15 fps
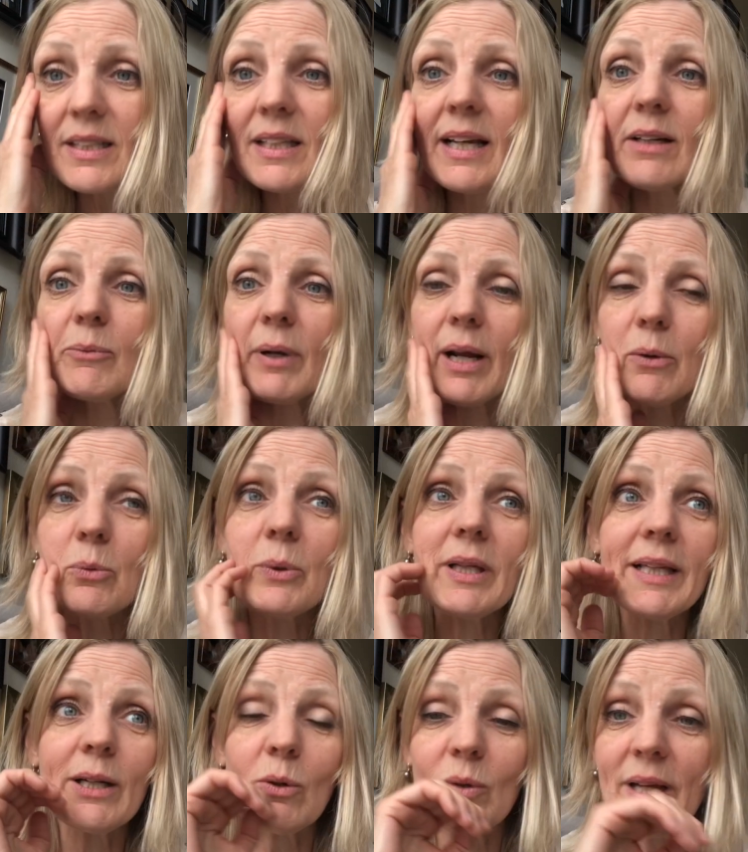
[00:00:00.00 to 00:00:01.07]
Like what I
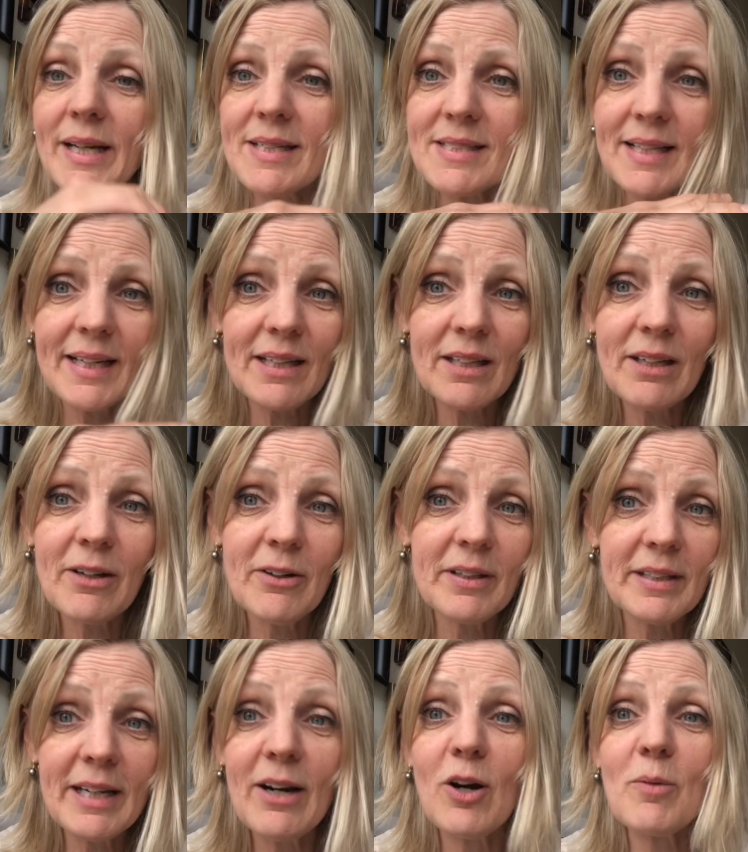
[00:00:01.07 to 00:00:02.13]
really don't like is like
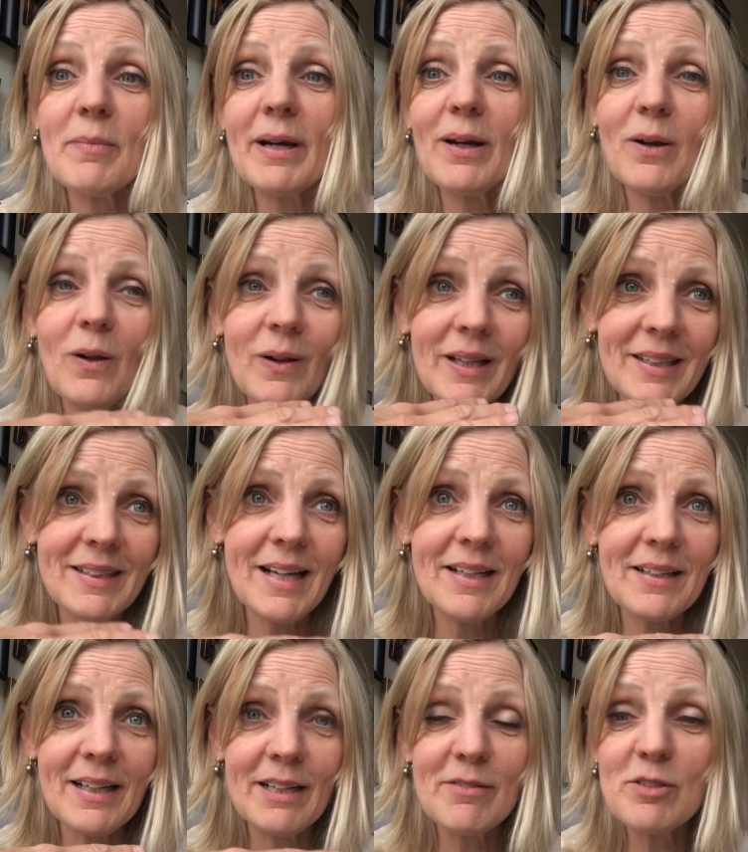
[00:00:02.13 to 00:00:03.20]
caramel and that
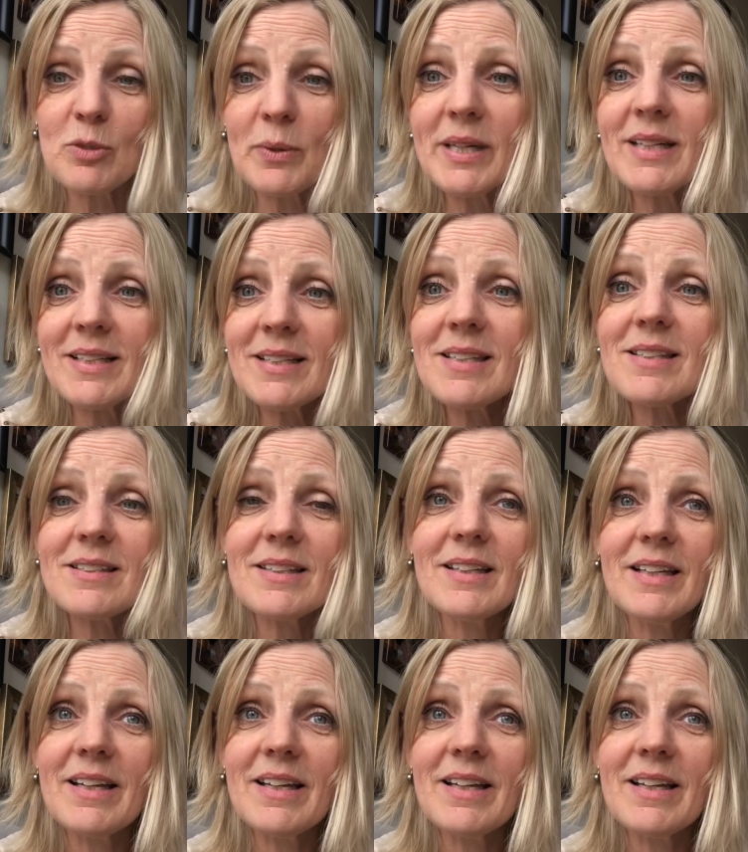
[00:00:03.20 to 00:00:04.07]
kind of sweetness.